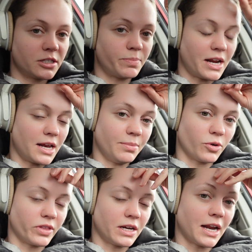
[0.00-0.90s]
to spend any
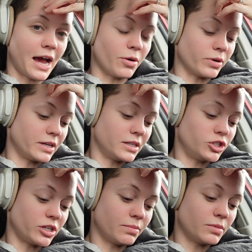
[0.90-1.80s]
more than an hour in the
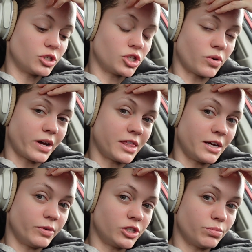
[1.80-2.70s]
gym. So I
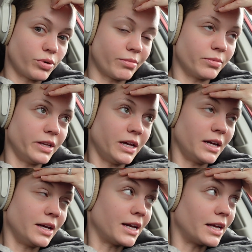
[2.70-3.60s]
think we should
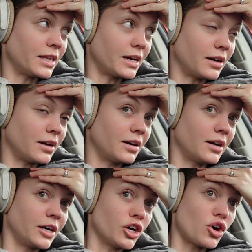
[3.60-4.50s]
probably get in there
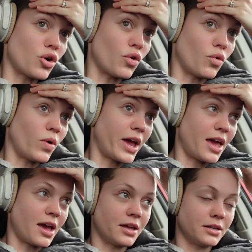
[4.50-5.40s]
and go
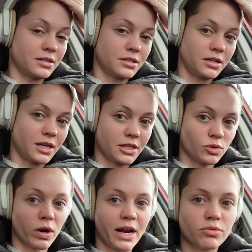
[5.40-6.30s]
and get this
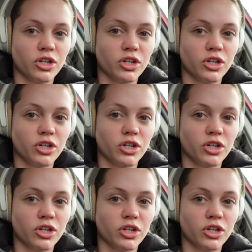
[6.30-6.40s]
workout